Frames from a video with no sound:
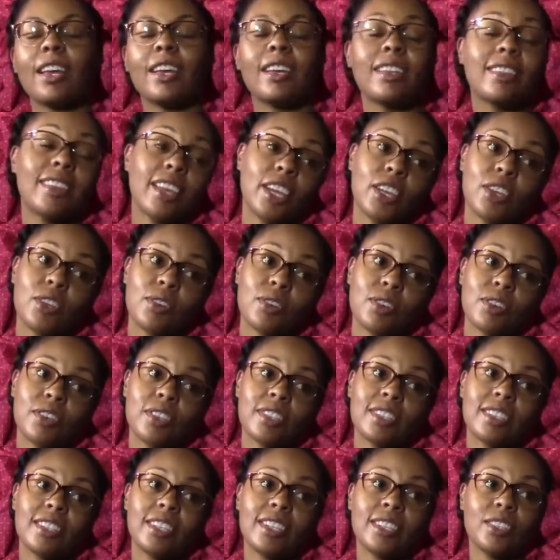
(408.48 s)
Thank you,
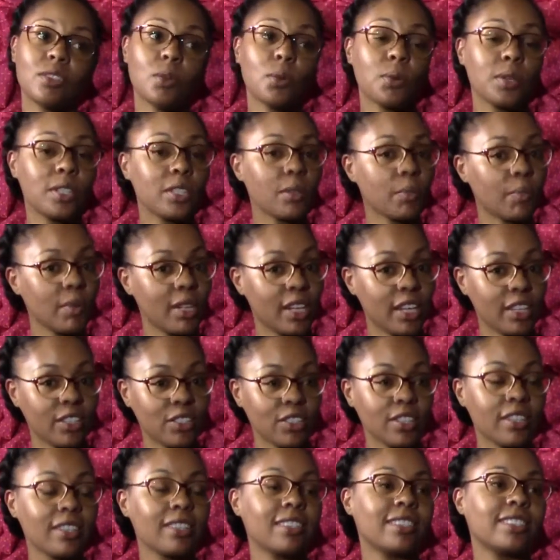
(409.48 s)
Kirsty. It's always a
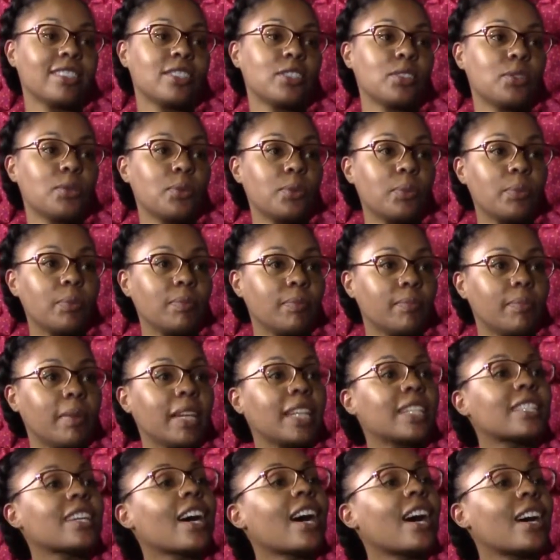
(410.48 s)
pleasure to
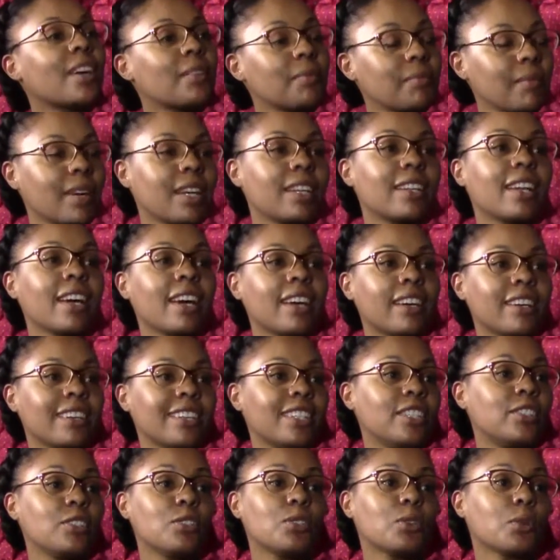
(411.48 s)
make time, and I
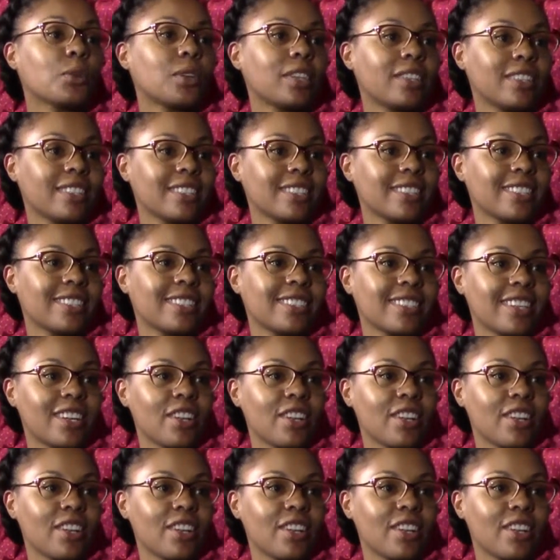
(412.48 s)
enjoy this.